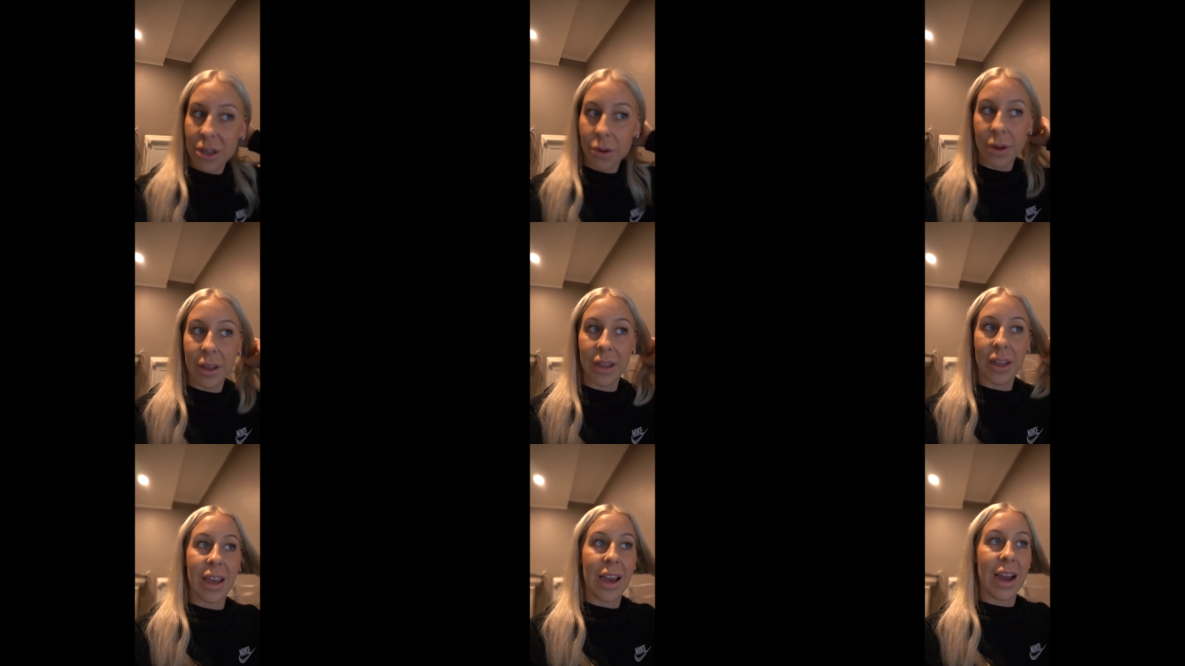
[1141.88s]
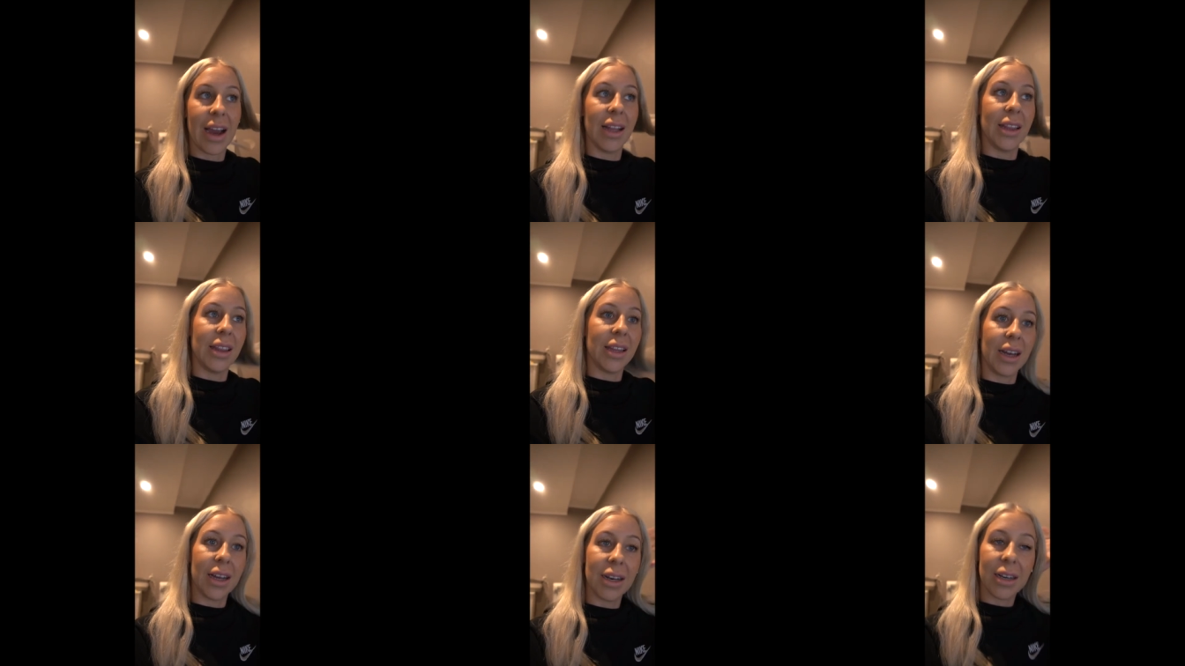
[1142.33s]
to quickly
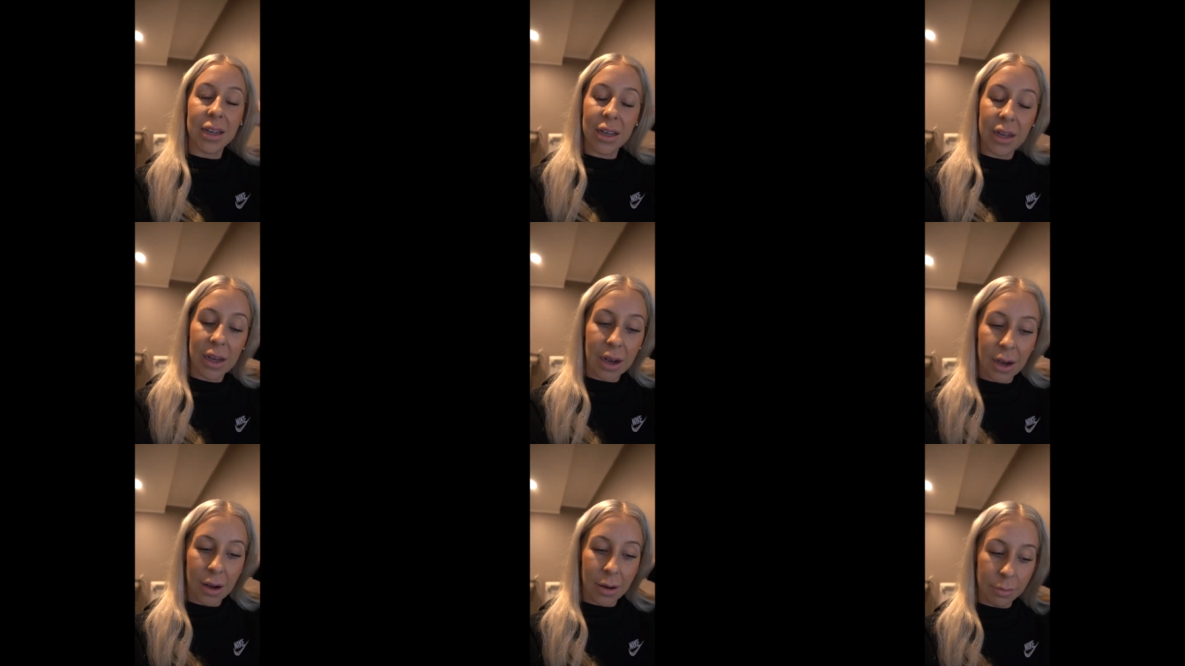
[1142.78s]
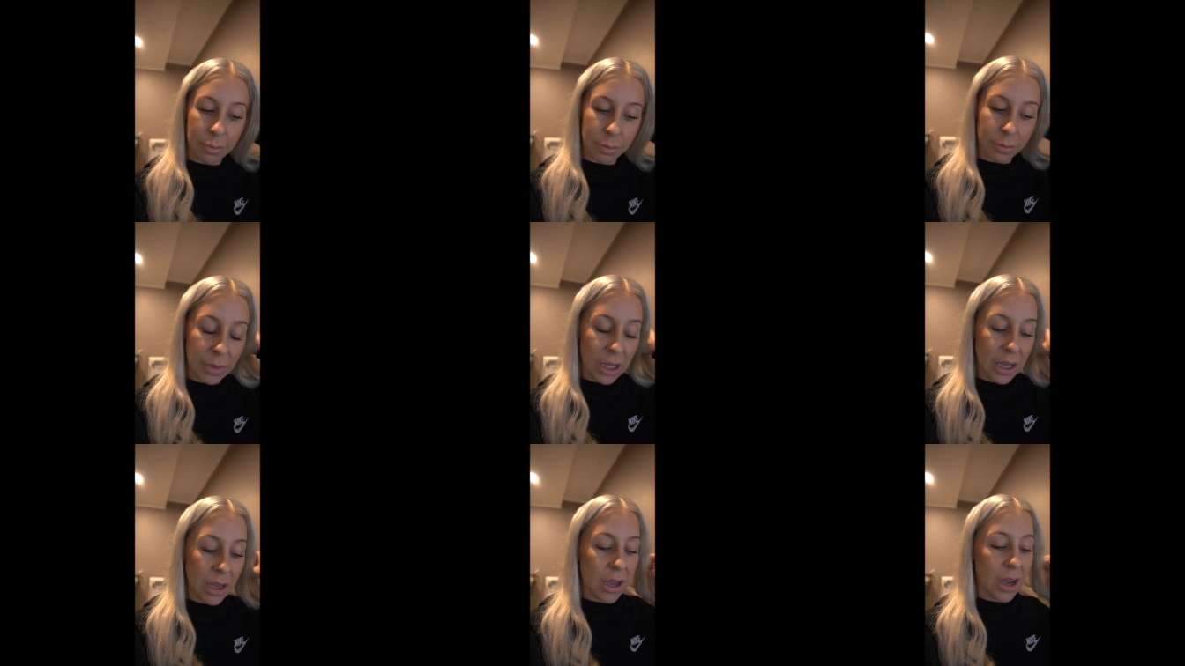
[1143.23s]
add that
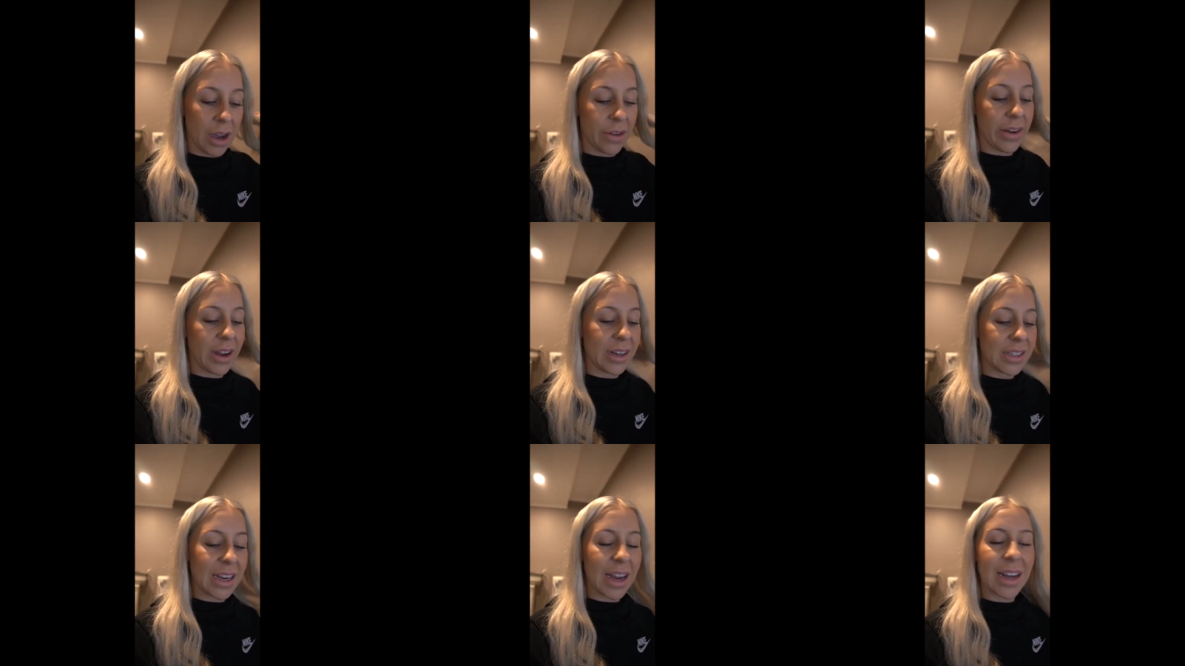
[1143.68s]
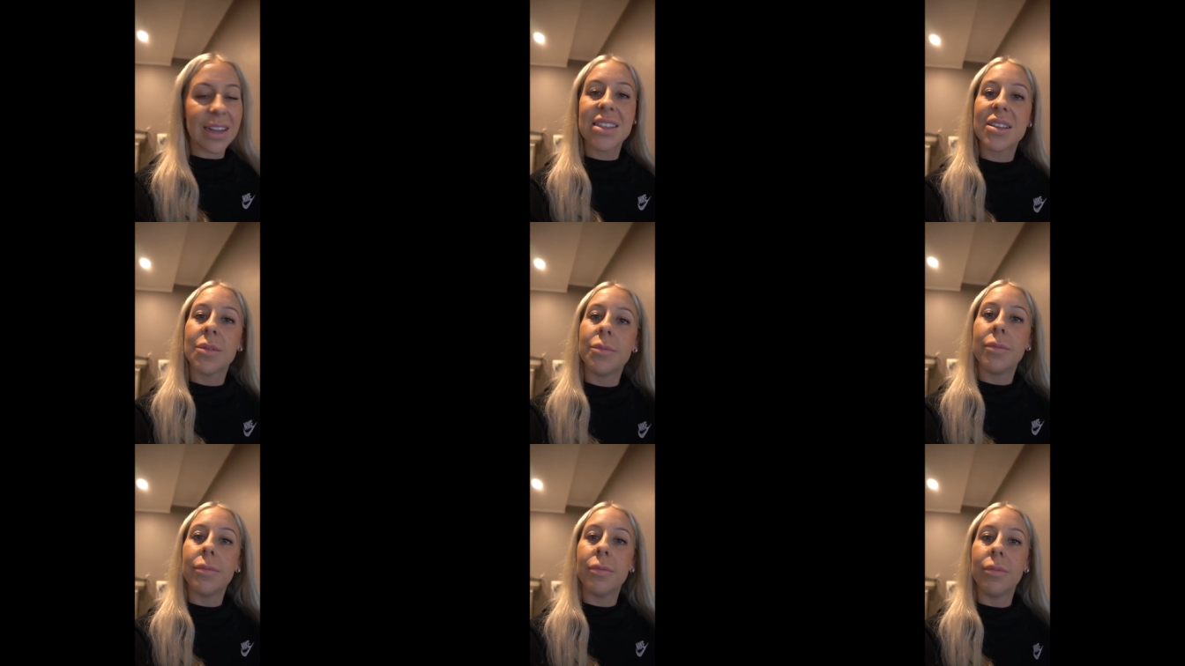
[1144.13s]
um, I've had to add
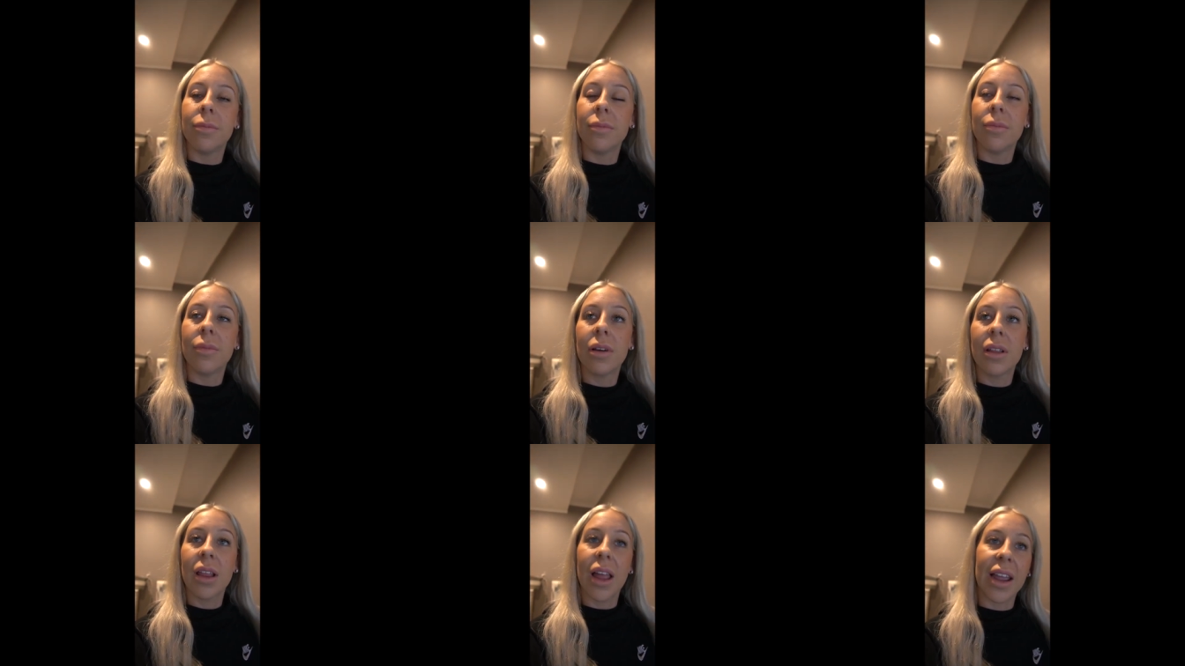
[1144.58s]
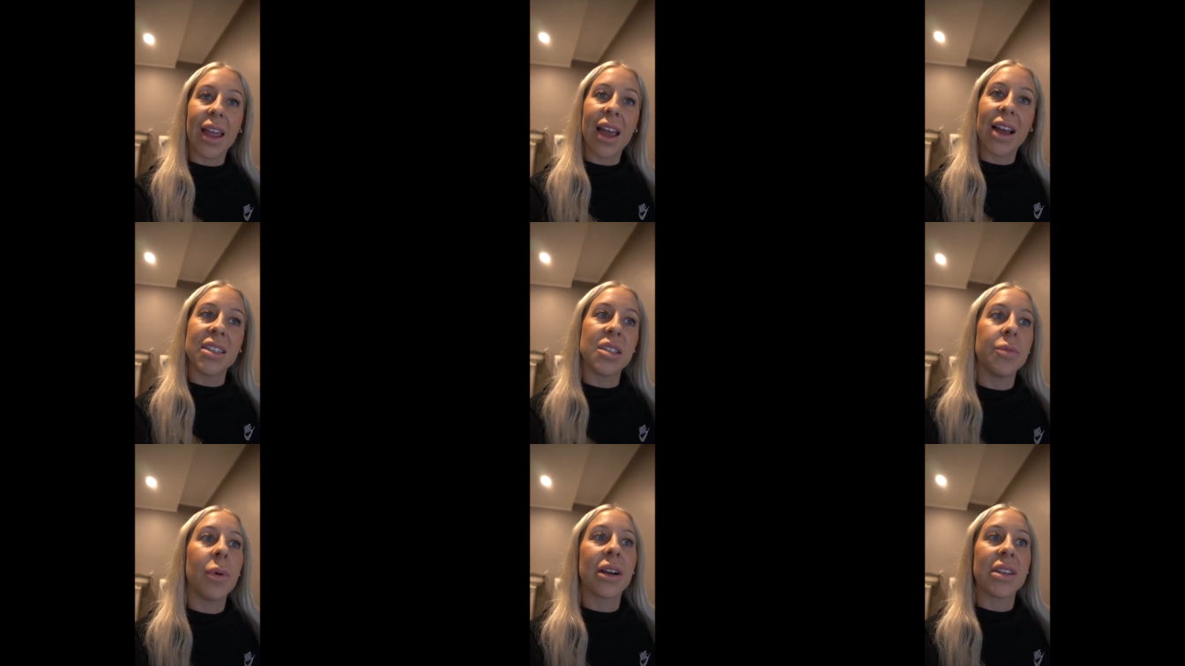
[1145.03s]
some like
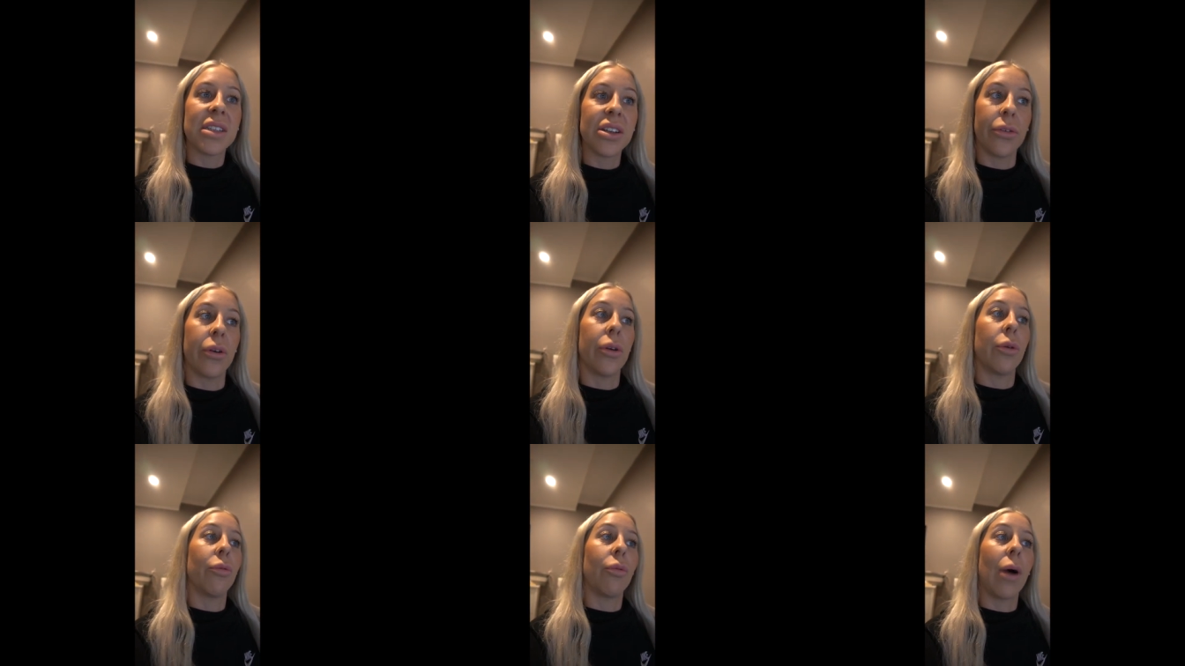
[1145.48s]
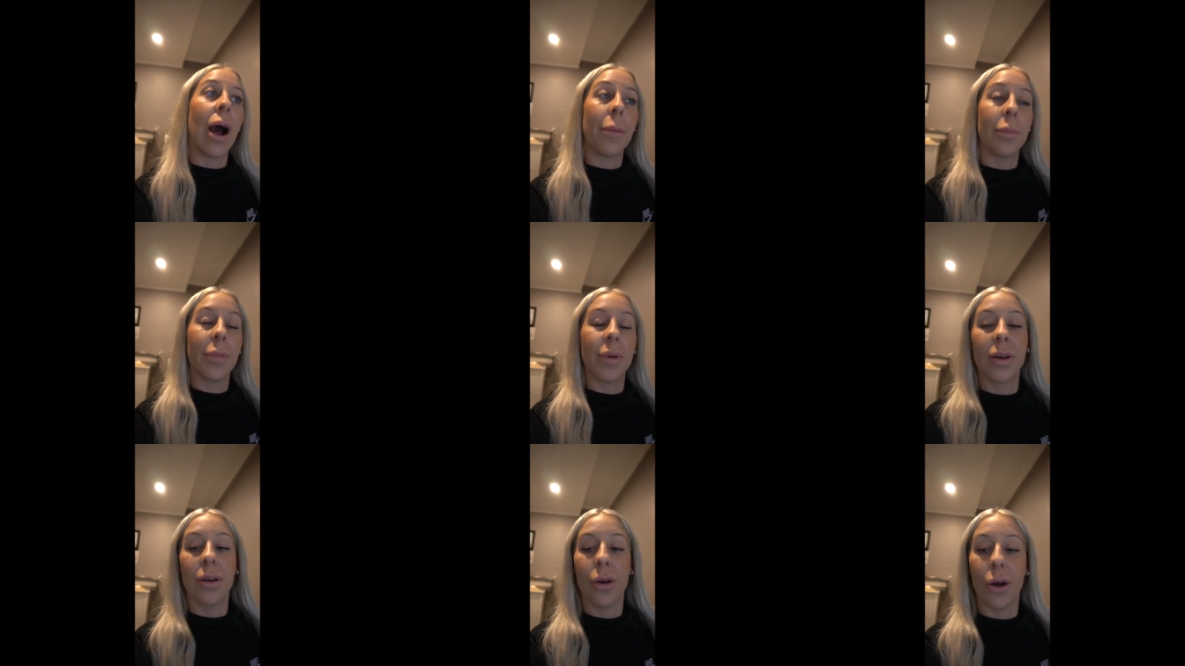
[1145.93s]
antibacterial
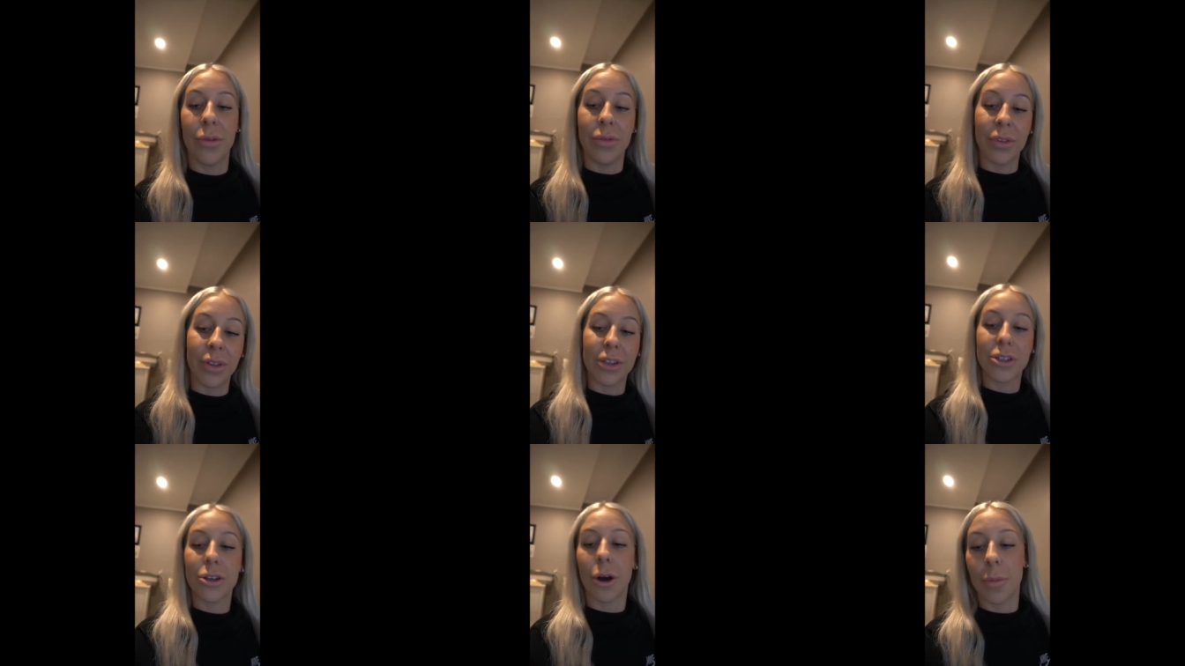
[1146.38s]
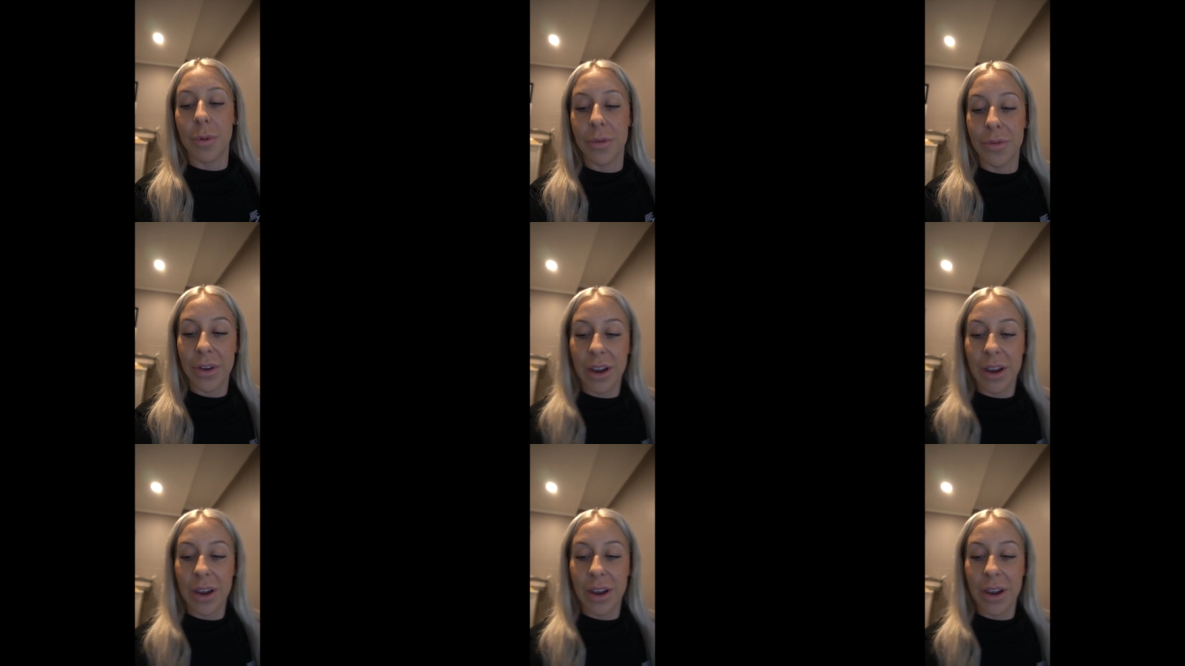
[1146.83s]
wipe over the top of